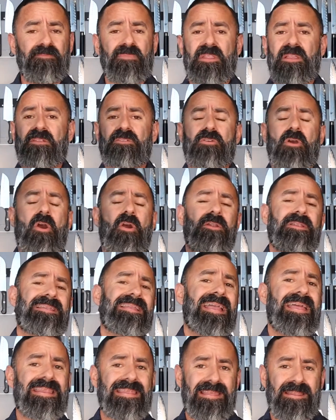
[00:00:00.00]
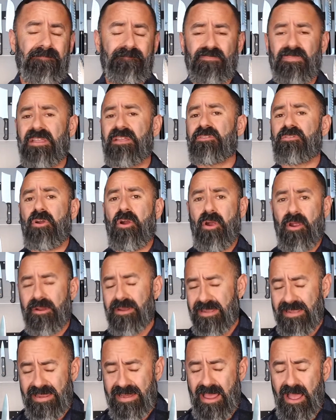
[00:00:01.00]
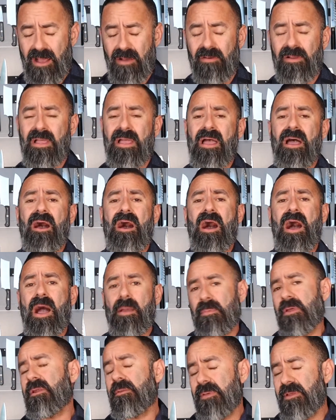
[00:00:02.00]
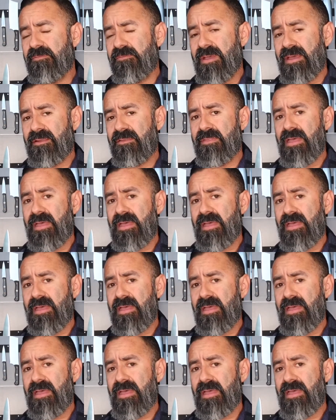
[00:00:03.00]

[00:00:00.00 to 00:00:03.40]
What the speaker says: It's hard to get in, it's hard to get out. I'm not a big fan of